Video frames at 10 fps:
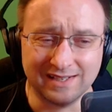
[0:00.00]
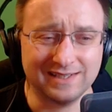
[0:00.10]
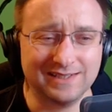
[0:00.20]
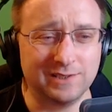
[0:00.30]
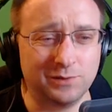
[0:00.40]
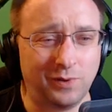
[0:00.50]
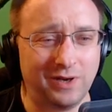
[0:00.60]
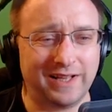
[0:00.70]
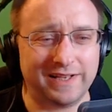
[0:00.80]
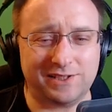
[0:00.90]
Well, I
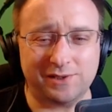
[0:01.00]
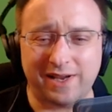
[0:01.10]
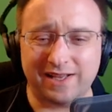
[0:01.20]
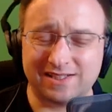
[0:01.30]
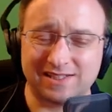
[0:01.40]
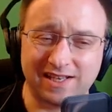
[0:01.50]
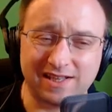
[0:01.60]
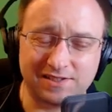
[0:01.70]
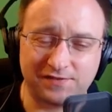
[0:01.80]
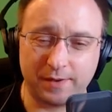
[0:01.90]
do hate to say this,
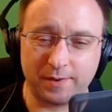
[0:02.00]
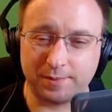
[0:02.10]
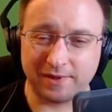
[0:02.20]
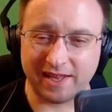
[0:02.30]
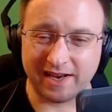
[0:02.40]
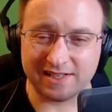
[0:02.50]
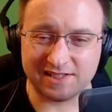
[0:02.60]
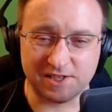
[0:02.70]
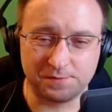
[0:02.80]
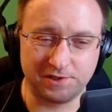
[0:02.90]
Phoebe, but that ends this
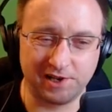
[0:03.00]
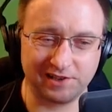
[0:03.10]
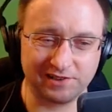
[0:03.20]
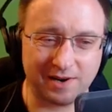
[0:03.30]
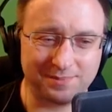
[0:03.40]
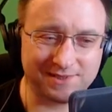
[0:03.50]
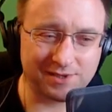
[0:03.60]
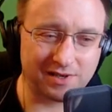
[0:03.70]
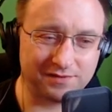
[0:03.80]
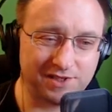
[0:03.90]
particular episode of
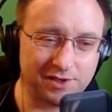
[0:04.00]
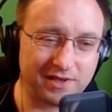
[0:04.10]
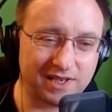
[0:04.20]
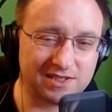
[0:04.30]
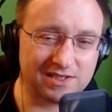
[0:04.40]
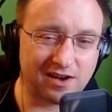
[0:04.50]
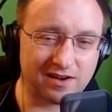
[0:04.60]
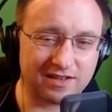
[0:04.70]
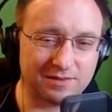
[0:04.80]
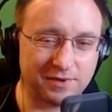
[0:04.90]
Two Geeks Talking.
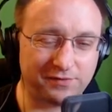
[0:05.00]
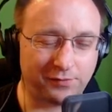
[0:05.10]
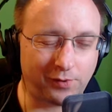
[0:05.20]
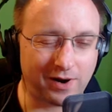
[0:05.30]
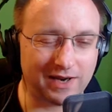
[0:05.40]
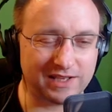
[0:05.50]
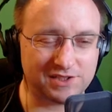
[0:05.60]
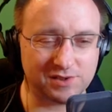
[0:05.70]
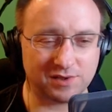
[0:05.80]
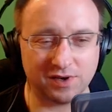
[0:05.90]
Before I let you
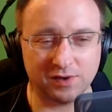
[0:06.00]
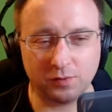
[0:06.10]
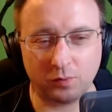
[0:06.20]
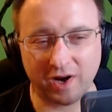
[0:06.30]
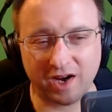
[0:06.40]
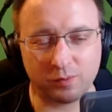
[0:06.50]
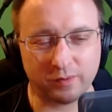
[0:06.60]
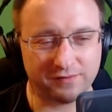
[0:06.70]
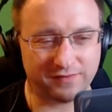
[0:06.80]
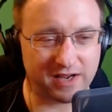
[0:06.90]
go, where can we
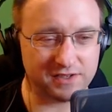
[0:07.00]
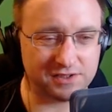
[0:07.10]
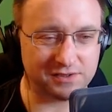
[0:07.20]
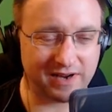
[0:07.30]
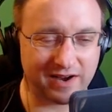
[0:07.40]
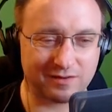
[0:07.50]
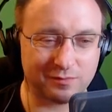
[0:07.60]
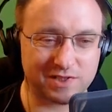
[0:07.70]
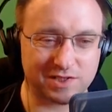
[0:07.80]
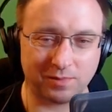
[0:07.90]
find you and how can we
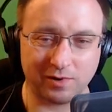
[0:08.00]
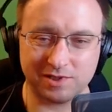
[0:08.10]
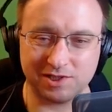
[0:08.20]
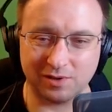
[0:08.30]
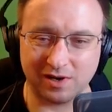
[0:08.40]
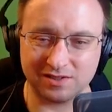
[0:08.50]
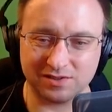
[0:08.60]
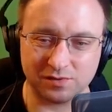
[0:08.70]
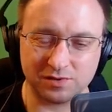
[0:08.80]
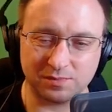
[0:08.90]
support you on social
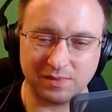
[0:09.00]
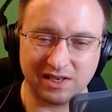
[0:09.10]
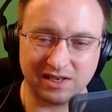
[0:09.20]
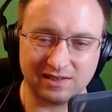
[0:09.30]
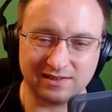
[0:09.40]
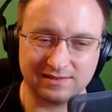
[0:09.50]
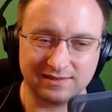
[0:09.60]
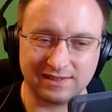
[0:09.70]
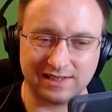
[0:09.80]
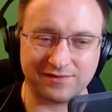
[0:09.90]
media and
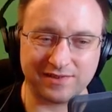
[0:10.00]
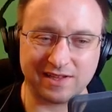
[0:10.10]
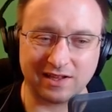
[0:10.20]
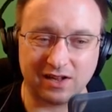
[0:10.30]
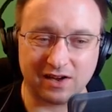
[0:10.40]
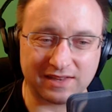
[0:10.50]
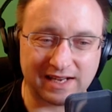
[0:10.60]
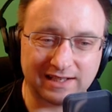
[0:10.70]
everything along that line?